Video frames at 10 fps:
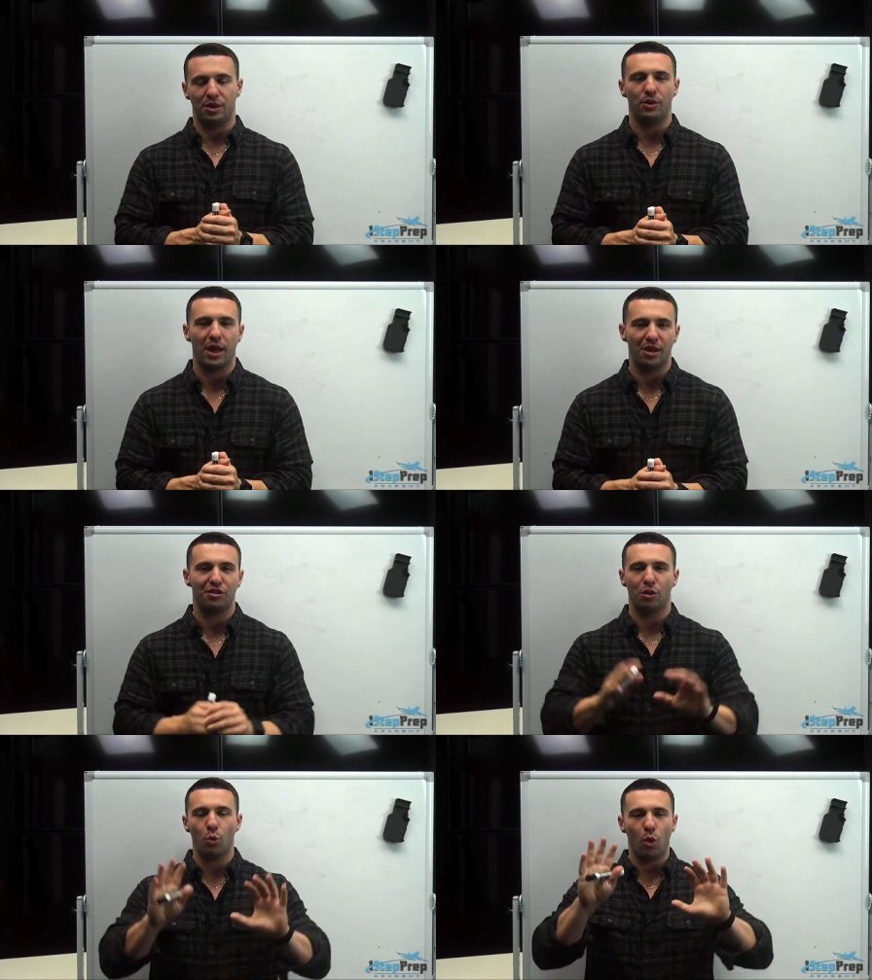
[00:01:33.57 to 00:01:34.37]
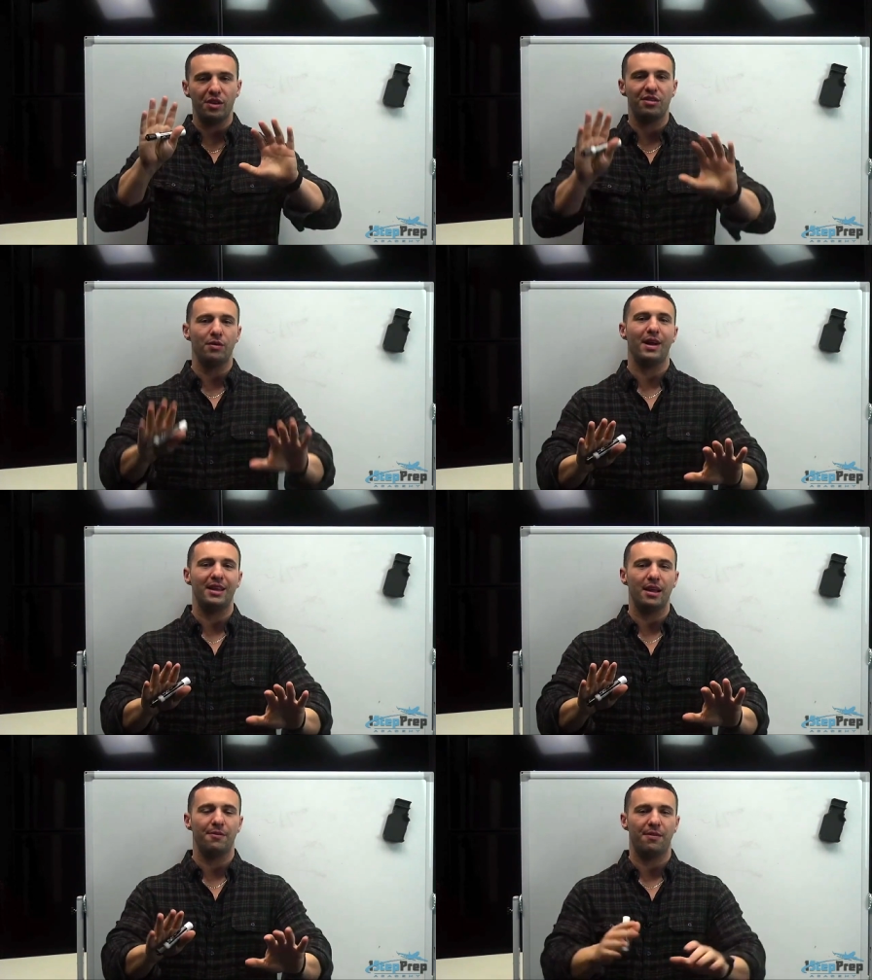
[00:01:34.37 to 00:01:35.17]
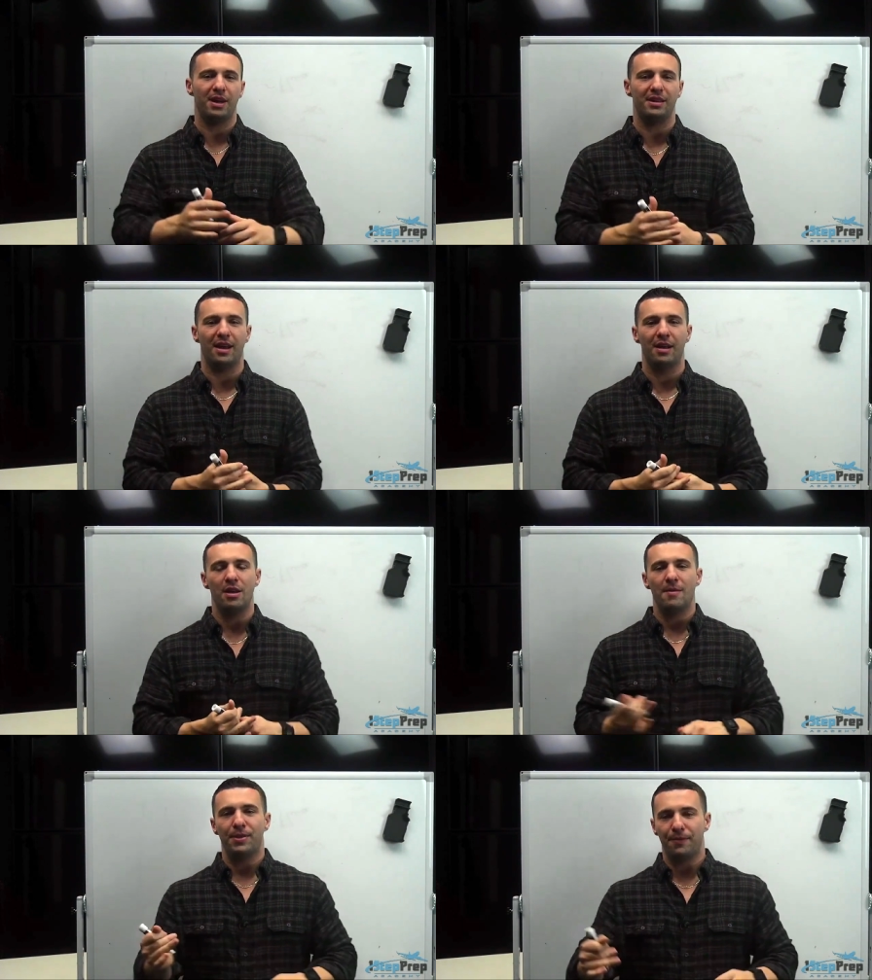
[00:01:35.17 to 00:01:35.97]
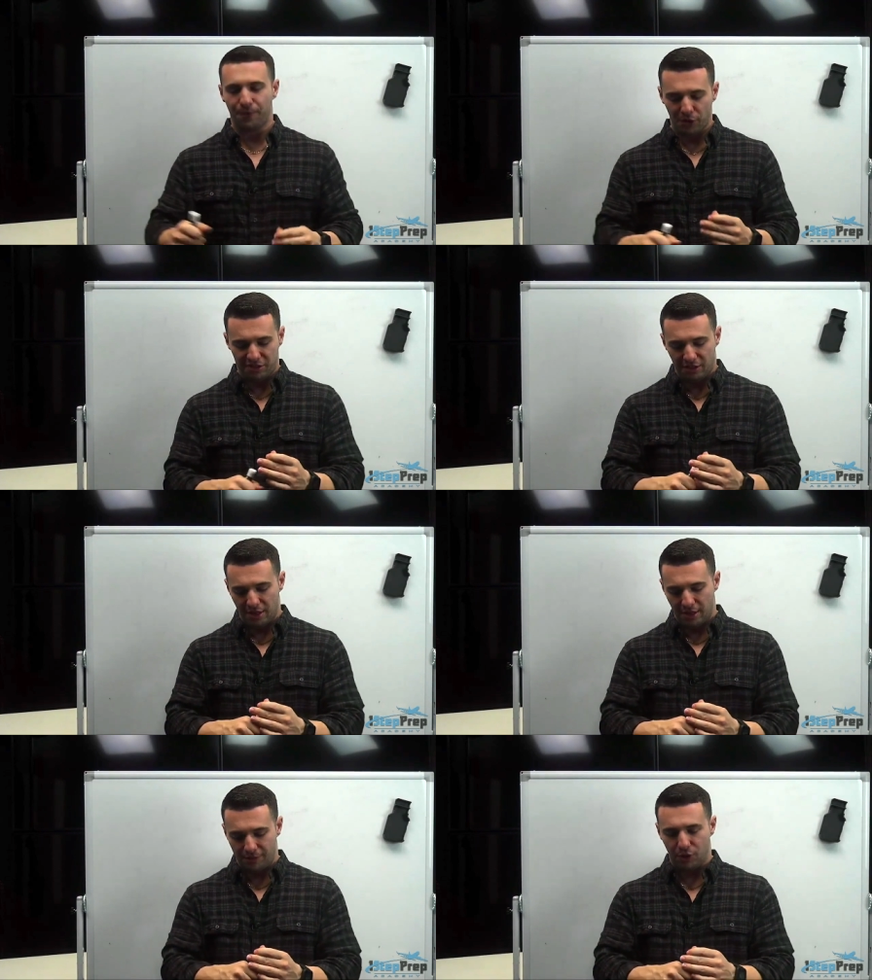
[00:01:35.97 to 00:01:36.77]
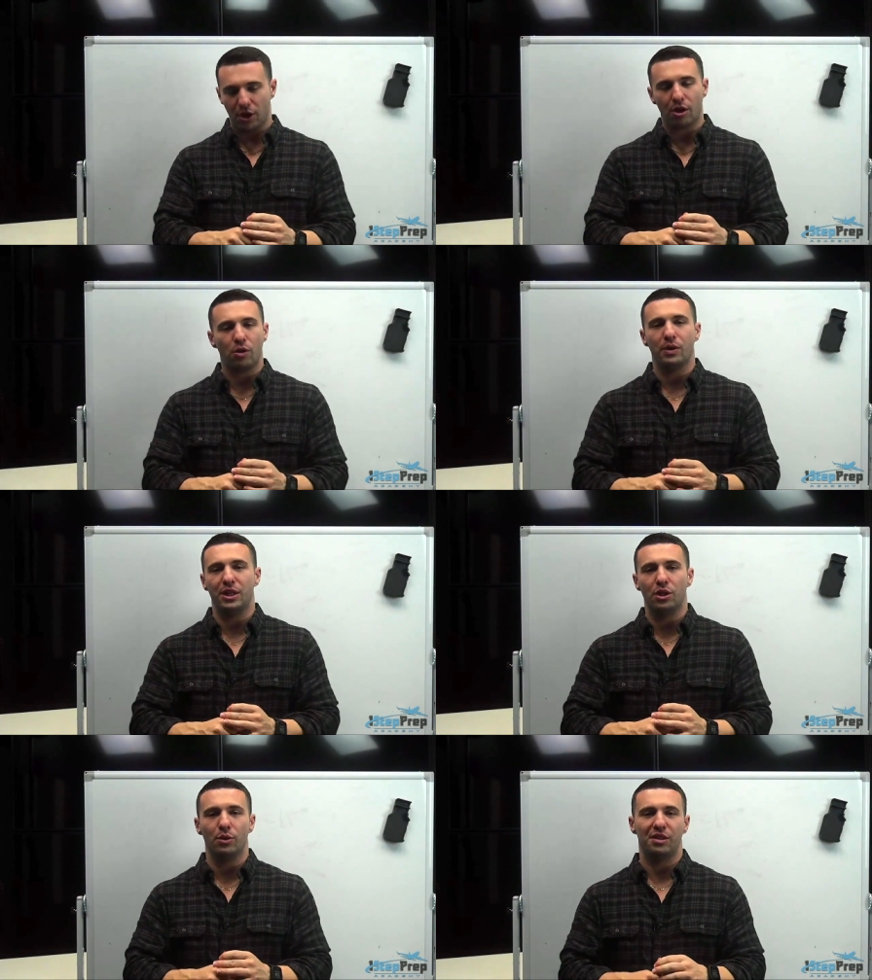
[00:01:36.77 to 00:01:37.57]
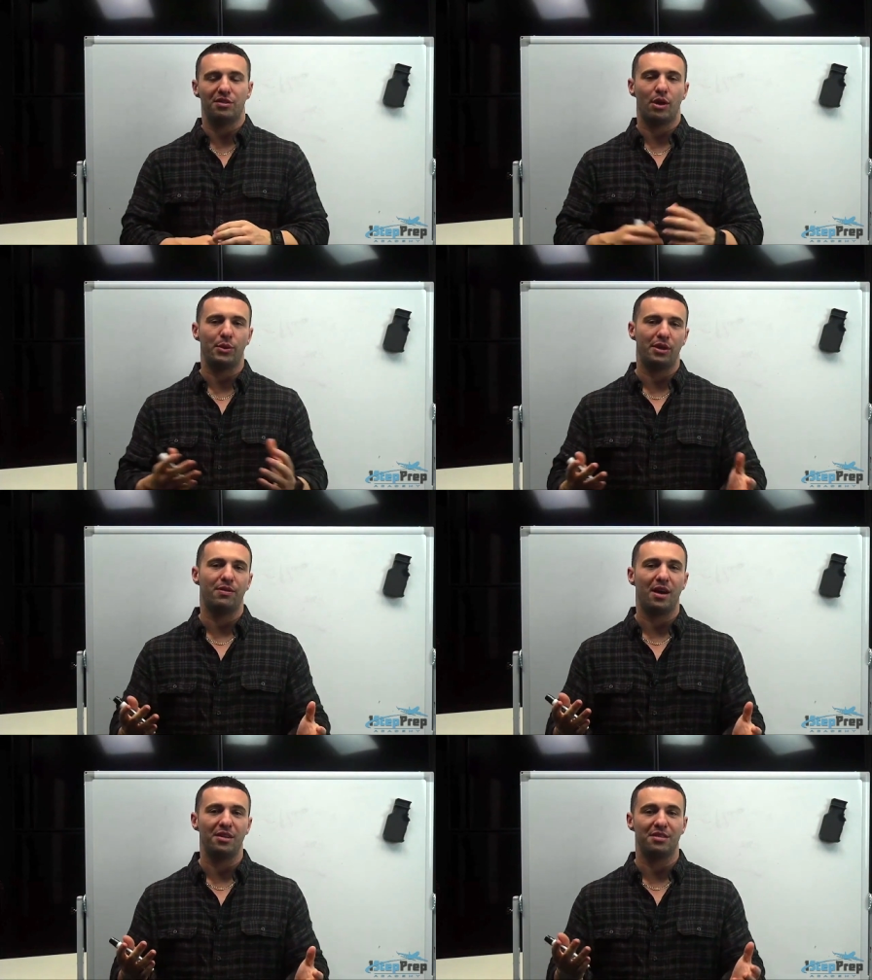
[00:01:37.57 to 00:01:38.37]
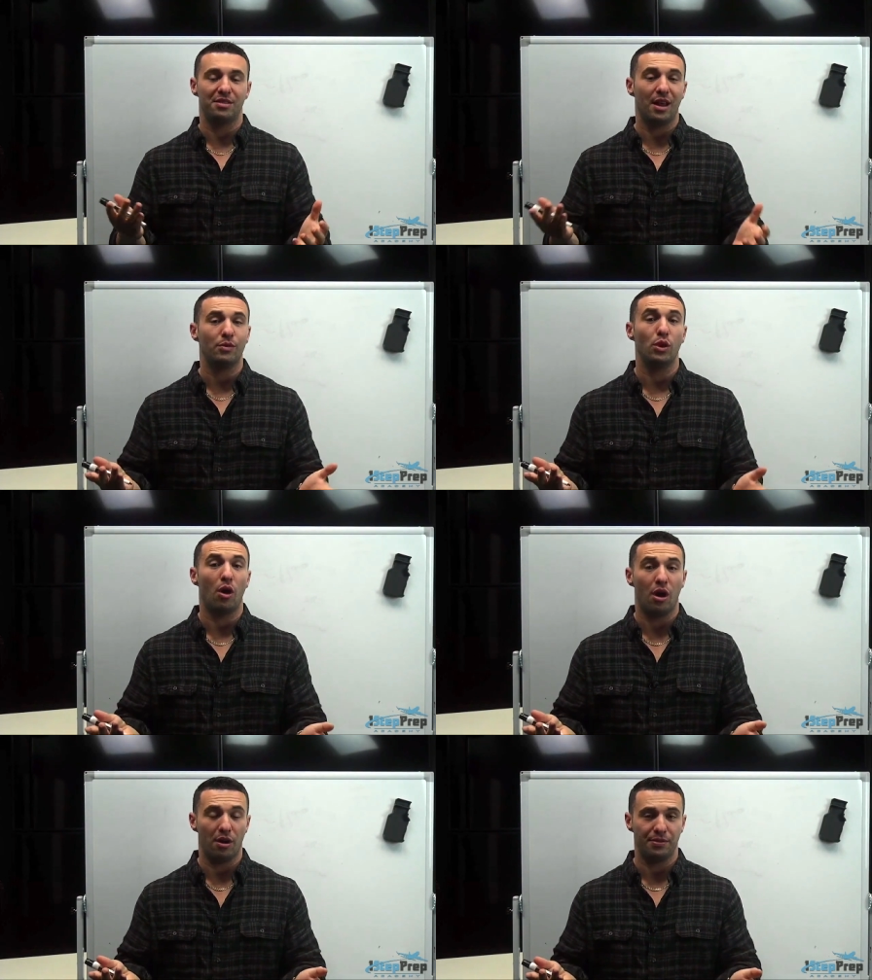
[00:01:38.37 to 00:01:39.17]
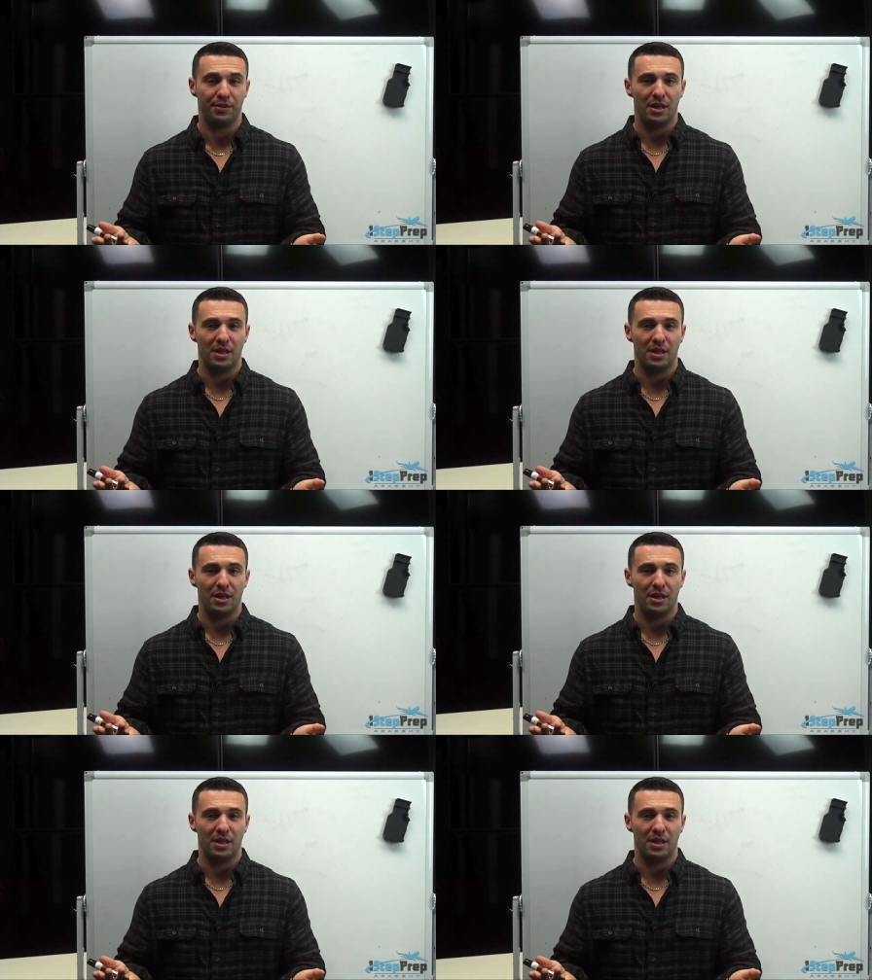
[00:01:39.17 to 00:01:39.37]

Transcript: Okay, so once you've identified that, the first thing, if you're not already doing so, I would advise is level off.